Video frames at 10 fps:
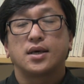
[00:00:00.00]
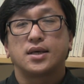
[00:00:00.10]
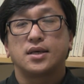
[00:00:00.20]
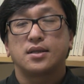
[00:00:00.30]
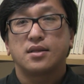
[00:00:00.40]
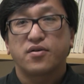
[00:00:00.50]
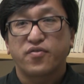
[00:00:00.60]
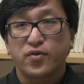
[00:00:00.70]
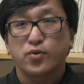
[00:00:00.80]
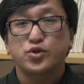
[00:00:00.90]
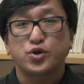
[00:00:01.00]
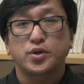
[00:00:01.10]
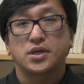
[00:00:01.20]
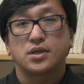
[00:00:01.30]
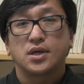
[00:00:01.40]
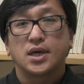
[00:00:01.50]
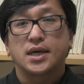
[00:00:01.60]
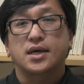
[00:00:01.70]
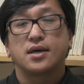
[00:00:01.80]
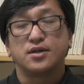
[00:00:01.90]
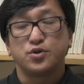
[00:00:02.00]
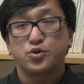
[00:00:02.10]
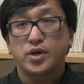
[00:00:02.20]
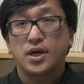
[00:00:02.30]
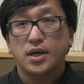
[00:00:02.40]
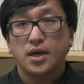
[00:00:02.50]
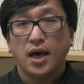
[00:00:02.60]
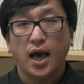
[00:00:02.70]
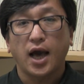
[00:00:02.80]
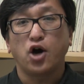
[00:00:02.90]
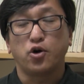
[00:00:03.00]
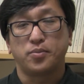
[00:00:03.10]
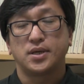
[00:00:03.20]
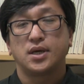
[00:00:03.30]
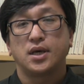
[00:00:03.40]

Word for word: in the future can really help